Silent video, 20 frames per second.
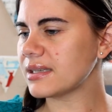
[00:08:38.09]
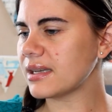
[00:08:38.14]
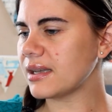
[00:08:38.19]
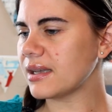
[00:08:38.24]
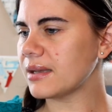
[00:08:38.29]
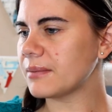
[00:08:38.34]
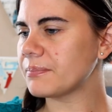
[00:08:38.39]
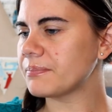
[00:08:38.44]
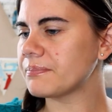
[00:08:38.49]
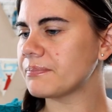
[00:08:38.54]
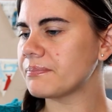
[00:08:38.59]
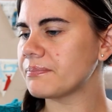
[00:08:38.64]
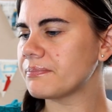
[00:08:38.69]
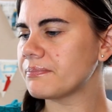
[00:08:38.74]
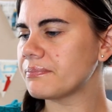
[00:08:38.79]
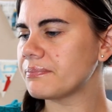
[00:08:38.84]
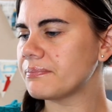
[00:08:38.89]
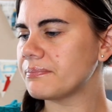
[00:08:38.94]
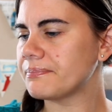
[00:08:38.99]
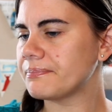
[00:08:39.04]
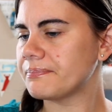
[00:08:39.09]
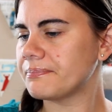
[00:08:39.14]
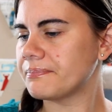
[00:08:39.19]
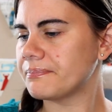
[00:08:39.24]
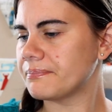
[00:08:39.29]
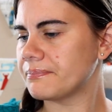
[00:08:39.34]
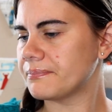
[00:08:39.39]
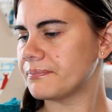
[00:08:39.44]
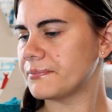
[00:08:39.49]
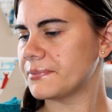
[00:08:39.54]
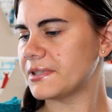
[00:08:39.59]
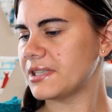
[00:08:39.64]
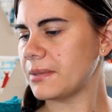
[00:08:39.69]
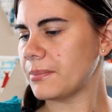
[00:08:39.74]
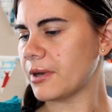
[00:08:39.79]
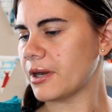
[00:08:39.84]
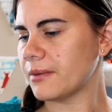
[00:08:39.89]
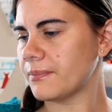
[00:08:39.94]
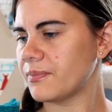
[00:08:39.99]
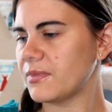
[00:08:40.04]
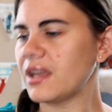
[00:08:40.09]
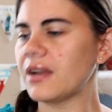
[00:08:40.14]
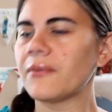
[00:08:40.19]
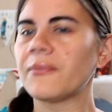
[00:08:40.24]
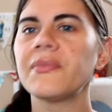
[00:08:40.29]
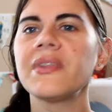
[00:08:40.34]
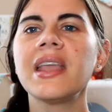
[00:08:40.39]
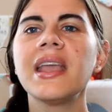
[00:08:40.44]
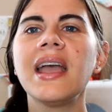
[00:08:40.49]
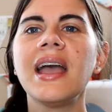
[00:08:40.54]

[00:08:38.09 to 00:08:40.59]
up somewhere there.